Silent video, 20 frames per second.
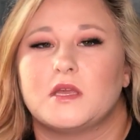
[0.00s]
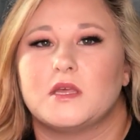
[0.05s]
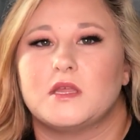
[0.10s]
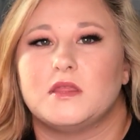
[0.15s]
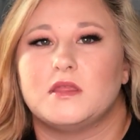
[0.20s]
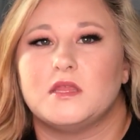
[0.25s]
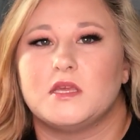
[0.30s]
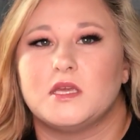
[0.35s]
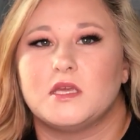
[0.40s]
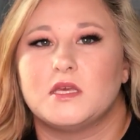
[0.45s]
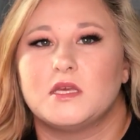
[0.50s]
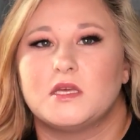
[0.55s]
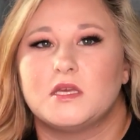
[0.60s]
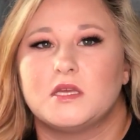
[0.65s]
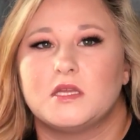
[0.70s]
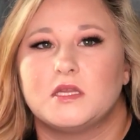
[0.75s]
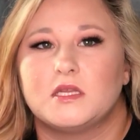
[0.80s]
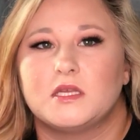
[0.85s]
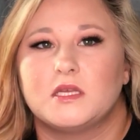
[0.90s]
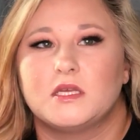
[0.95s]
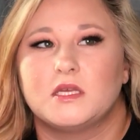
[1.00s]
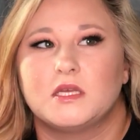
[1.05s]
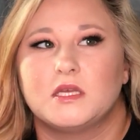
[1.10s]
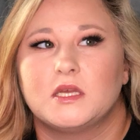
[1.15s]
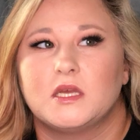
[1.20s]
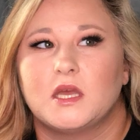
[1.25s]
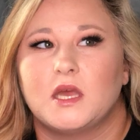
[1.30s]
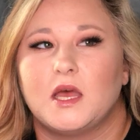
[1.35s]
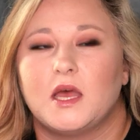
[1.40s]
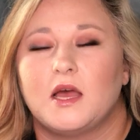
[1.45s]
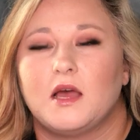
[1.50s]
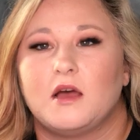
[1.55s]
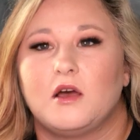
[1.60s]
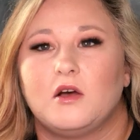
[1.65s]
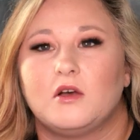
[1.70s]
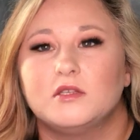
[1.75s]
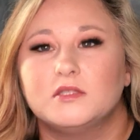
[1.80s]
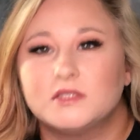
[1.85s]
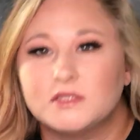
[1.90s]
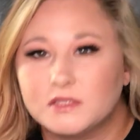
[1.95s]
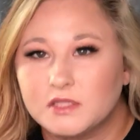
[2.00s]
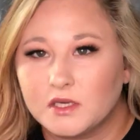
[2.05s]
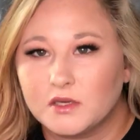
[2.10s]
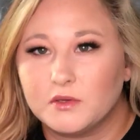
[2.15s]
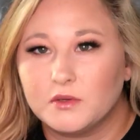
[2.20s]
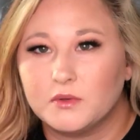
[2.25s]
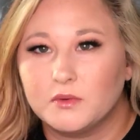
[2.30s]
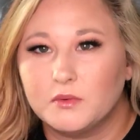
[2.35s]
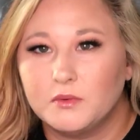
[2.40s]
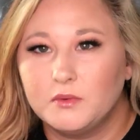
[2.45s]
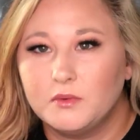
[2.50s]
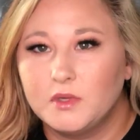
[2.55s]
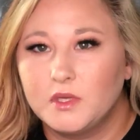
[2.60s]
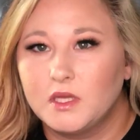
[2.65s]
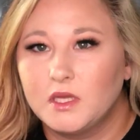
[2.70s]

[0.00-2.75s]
And then I also